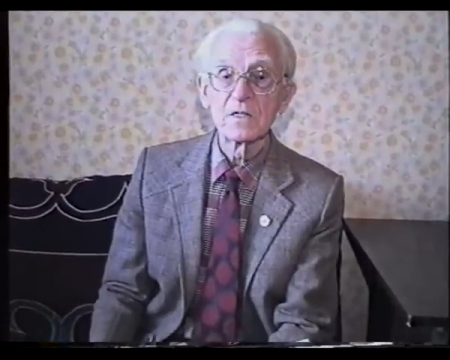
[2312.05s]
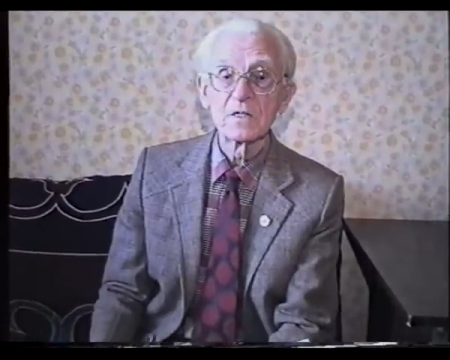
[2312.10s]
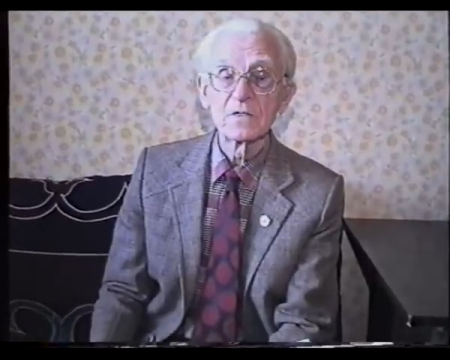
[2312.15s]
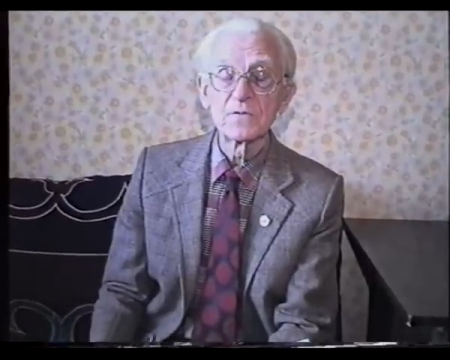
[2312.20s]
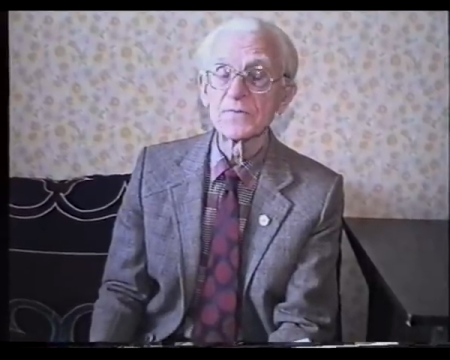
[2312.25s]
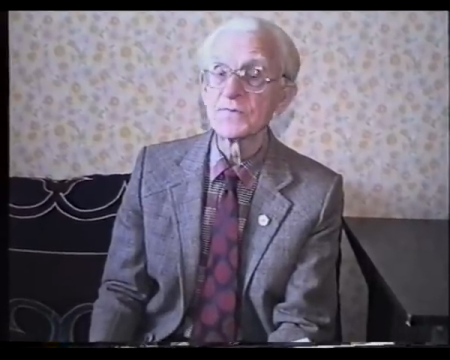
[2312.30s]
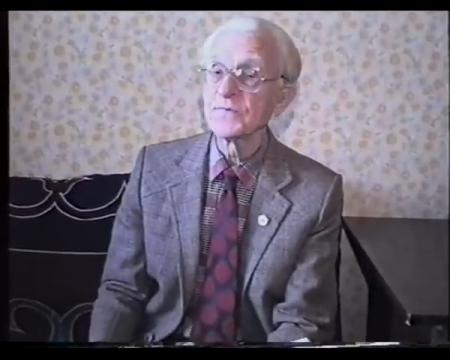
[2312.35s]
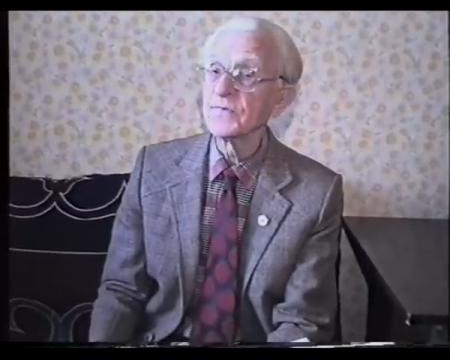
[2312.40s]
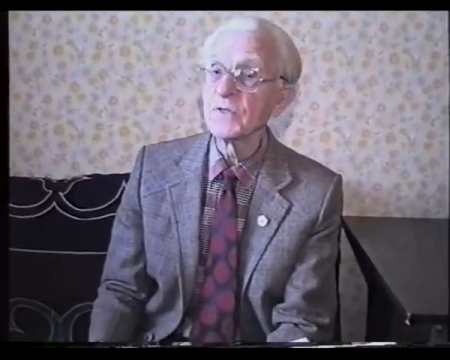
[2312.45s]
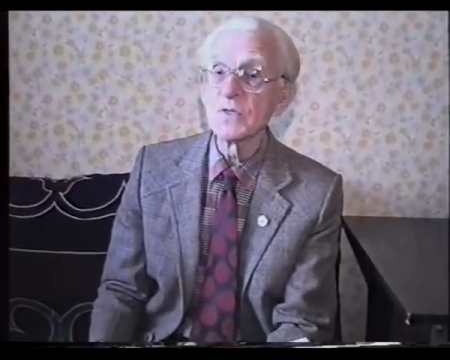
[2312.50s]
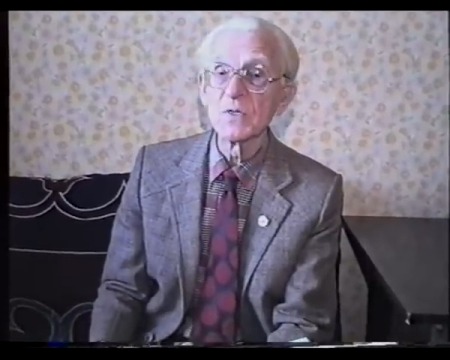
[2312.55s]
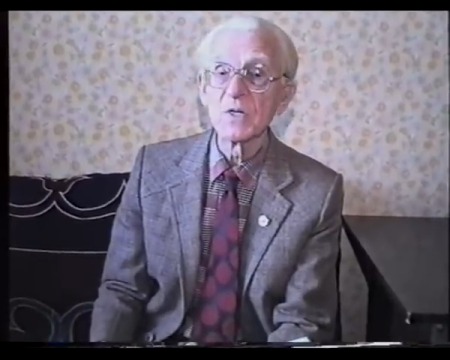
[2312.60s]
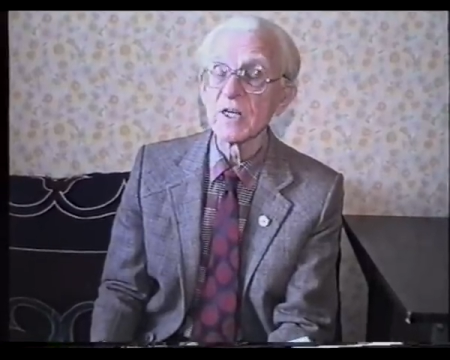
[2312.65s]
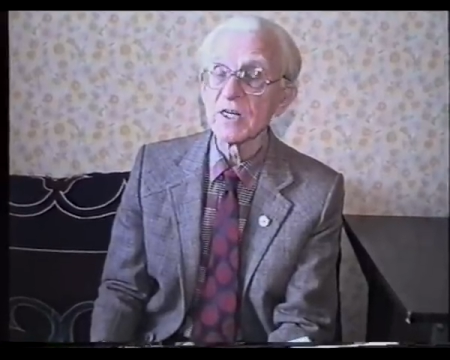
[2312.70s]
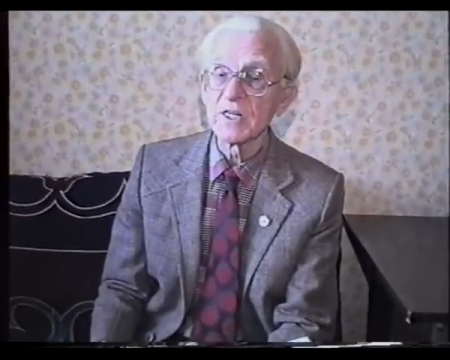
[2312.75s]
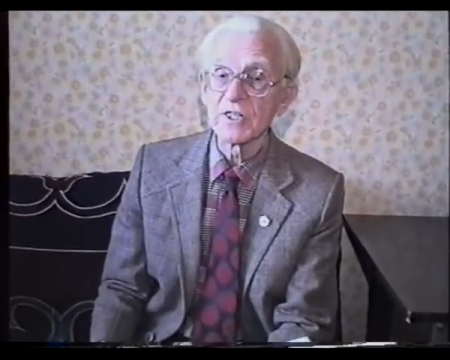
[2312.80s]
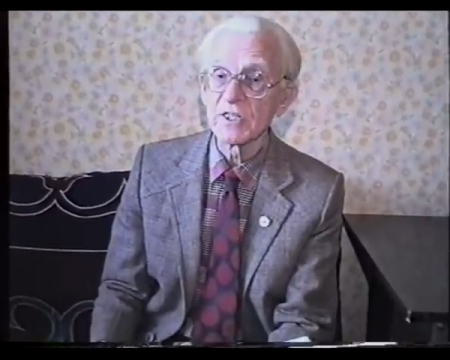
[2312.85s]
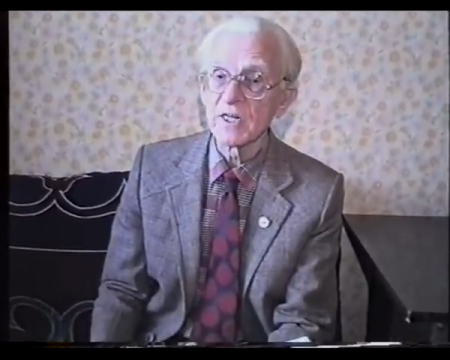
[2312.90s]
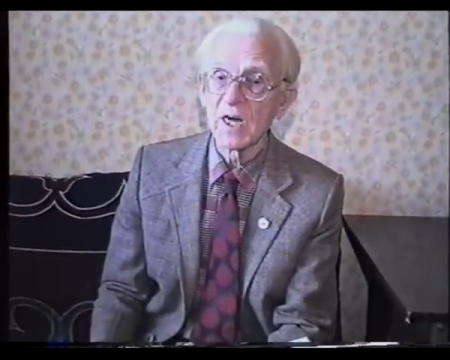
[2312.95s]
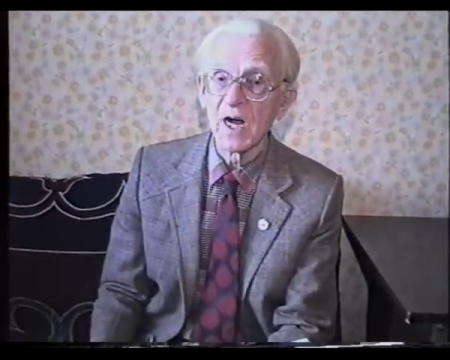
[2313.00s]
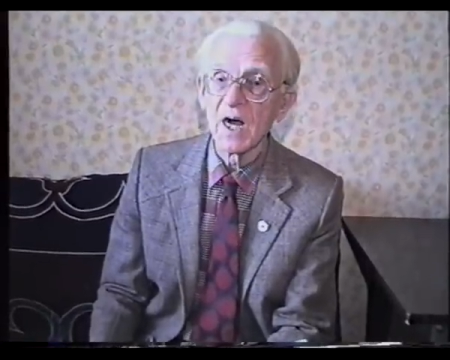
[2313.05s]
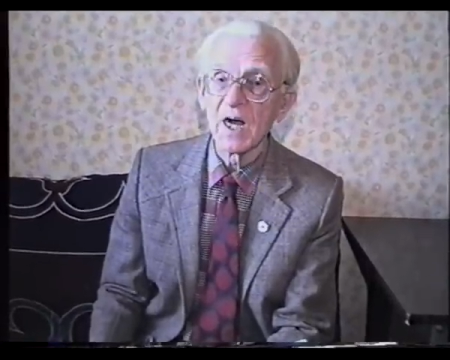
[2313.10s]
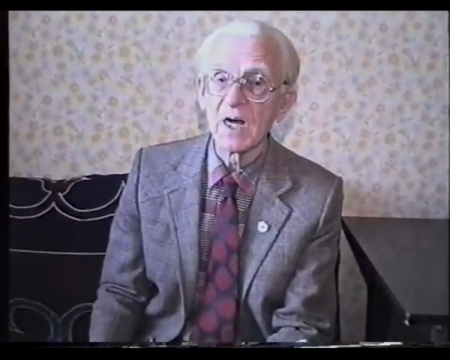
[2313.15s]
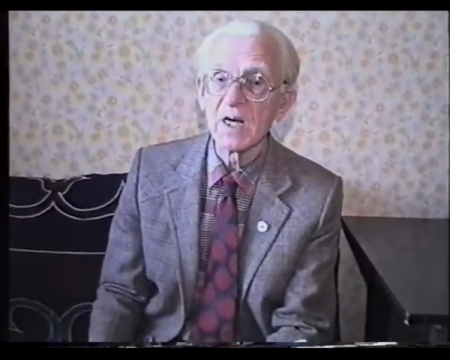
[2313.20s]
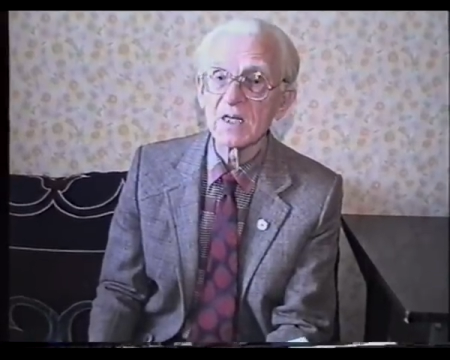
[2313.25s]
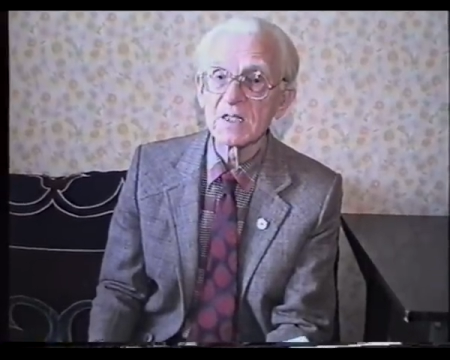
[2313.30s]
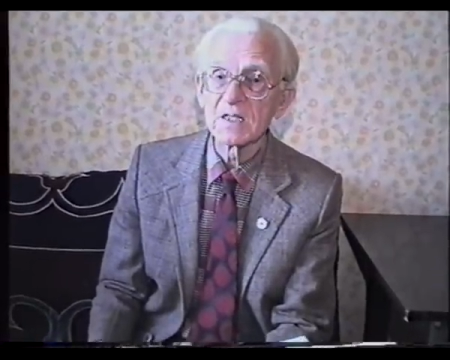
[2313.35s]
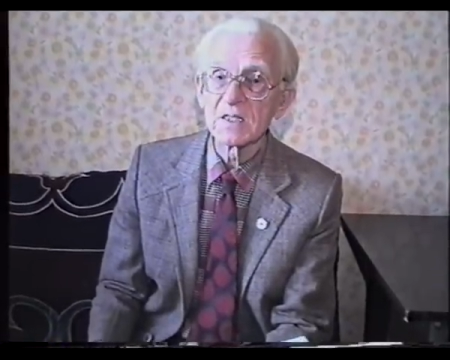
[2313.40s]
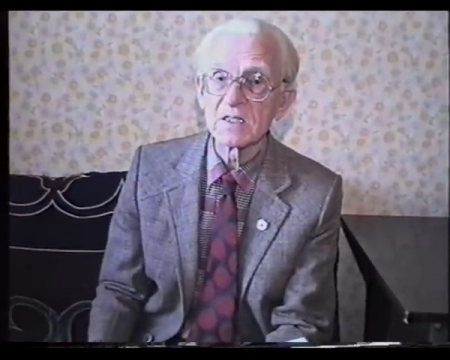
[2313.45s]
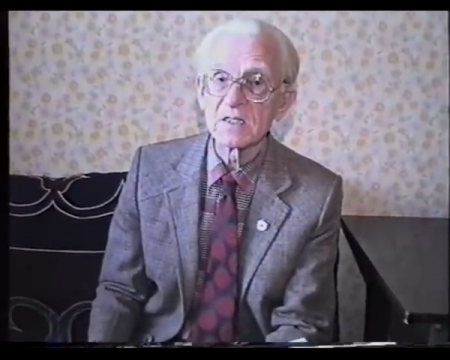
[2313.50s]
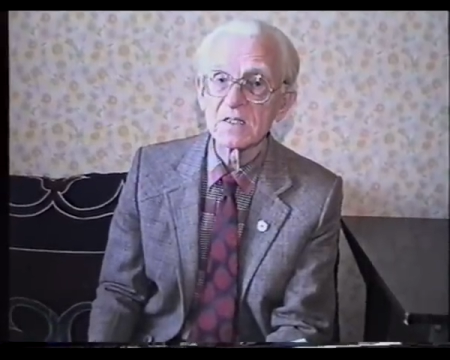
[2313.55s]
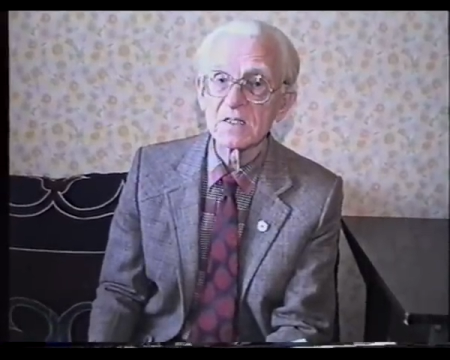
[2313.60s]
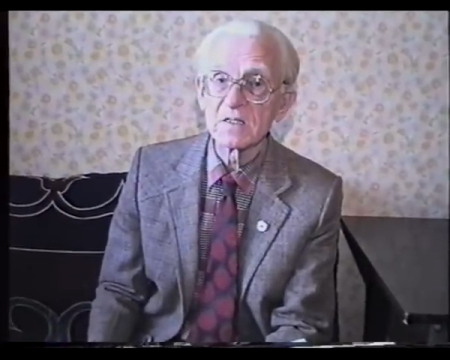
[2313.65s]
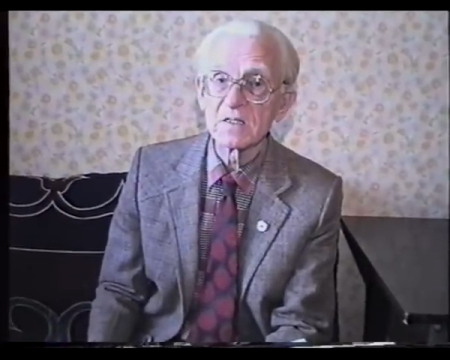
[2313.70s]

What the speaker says: foolish heart.